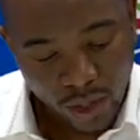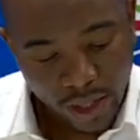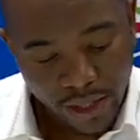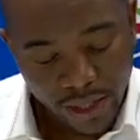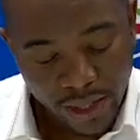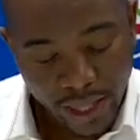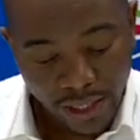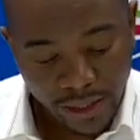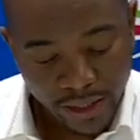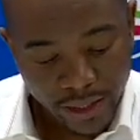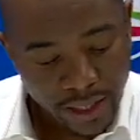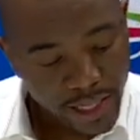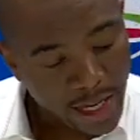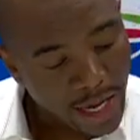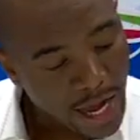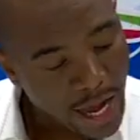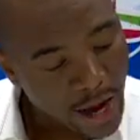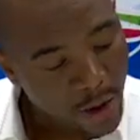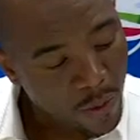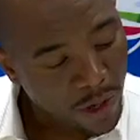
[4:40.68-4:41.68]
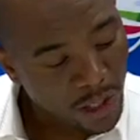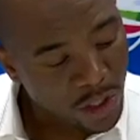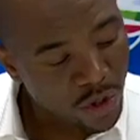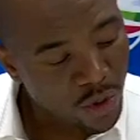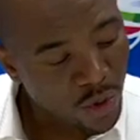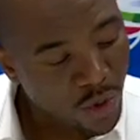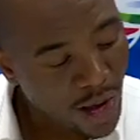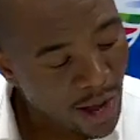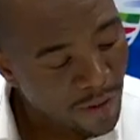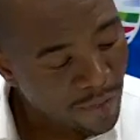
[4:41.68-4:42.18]
that I want
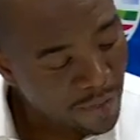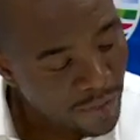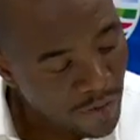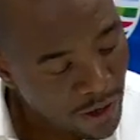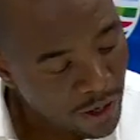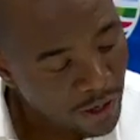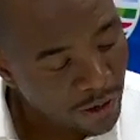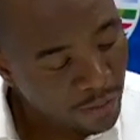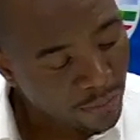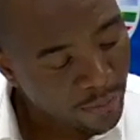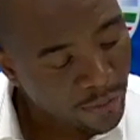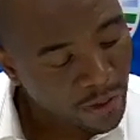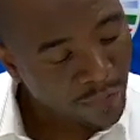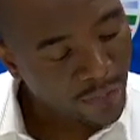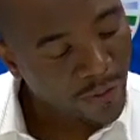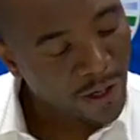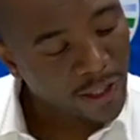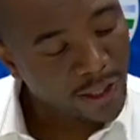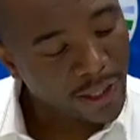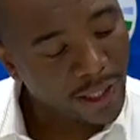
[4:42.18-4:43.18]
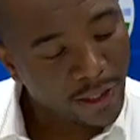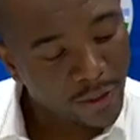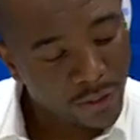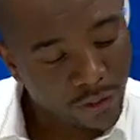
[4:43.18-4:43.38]
to affirm the fact that,